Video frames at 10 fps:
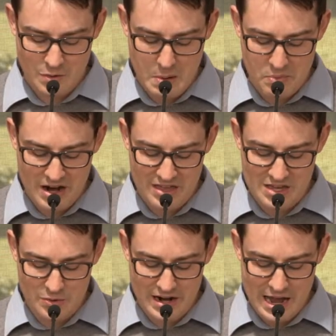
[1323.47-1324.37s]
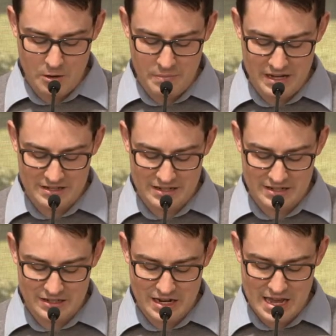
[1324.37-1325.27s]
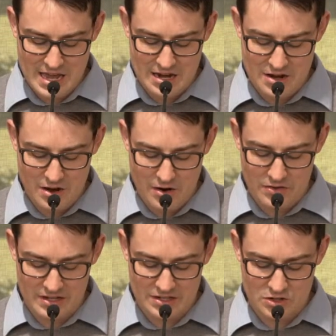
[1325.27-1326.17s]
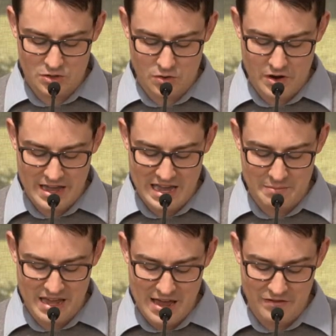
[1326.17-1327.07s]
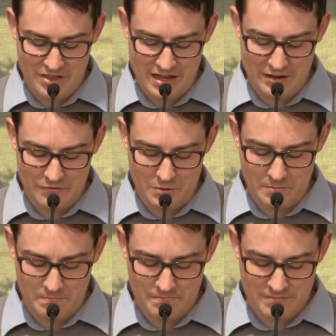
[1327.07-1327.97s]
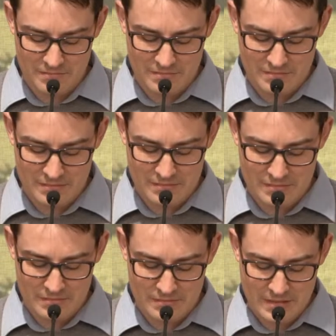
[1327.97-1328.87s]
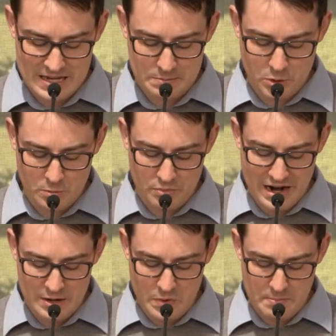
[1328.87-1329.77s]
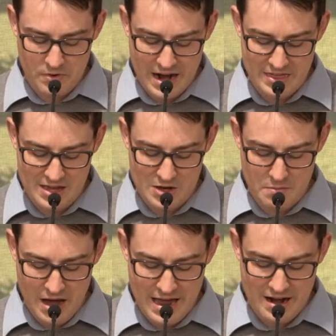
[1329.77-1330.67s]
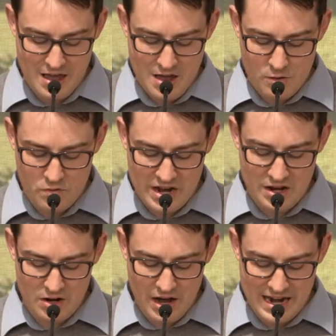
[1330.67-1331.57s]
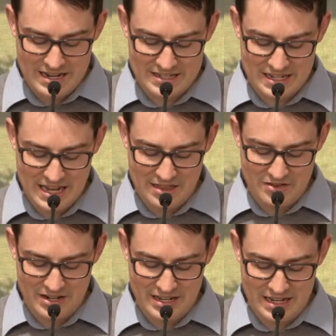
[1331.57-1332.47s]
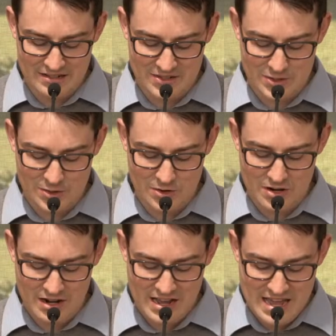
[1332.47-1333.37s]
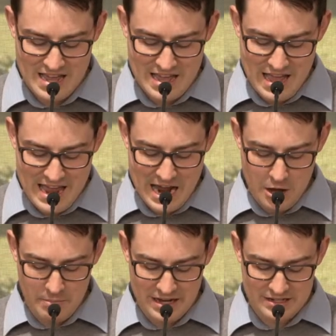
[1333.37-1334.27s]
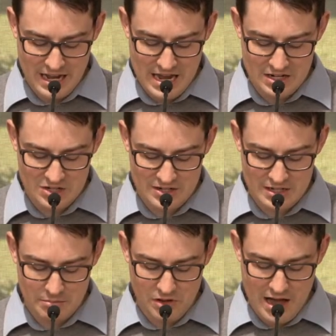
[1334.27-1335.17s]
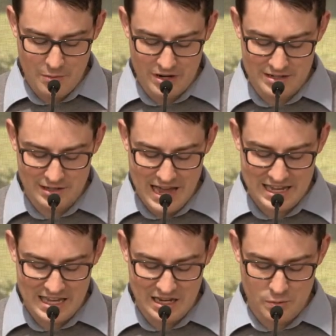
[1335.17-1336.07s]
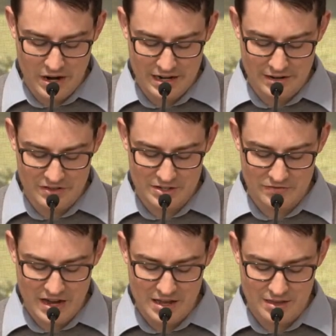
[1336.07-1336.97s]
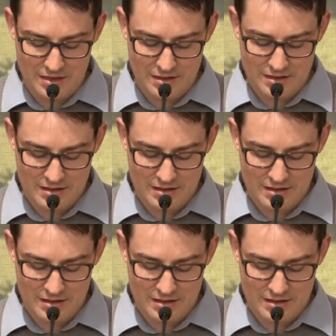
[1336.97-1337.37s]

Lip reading: We pray that you would help us to see and know this joy and be ever thankful. As Paul prayed, we pray that you might reunite us together again soon and help us each to supply what is lacking in one another's faith,